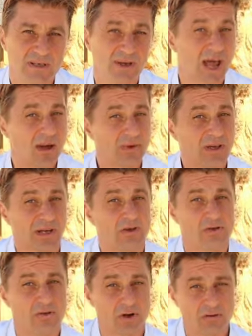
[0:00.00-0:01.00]
And how can I
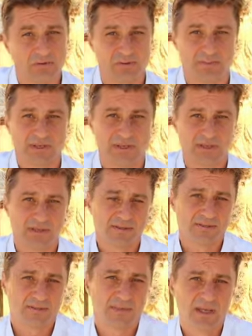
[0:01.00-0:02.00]
grow from
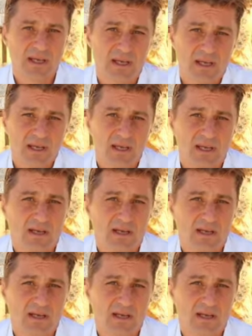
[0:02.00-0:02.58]
this?